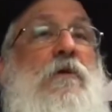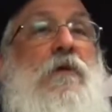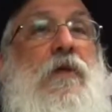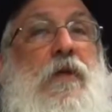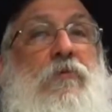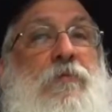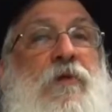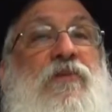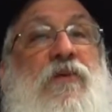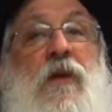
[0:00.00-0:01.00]
Here it
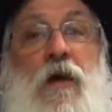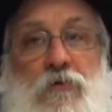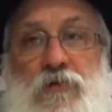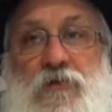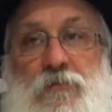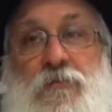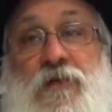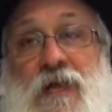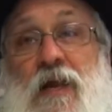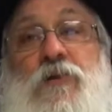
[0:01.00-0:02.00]
means an ark.
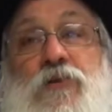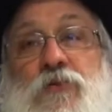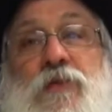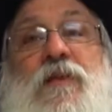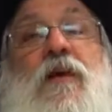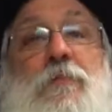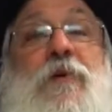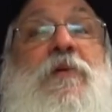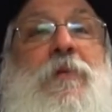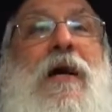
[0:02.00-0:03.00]
An ark is really a
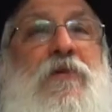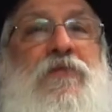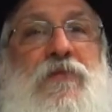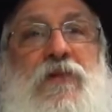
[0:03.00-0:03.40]
big box.